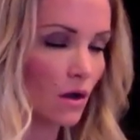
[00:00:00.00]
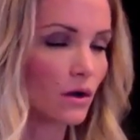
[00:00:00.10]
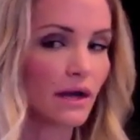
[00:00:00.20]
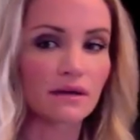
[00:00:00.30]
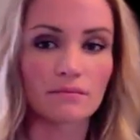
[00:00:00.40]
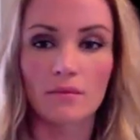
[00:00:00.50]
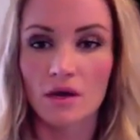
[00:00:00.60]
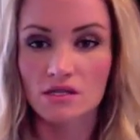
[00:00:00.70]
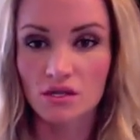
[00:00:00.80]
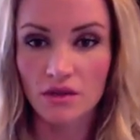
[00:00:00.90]
Okay,
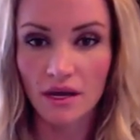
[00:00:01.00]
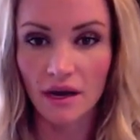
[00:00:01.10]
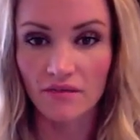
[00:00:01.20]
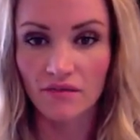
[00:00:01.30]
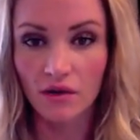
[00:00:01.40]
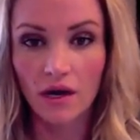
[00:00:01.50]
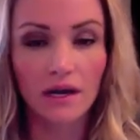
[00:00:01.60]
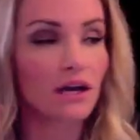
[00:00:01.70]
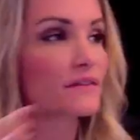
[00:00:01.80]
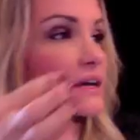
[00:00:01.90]
so then I've kind
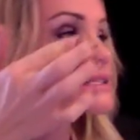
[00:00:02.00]
of got that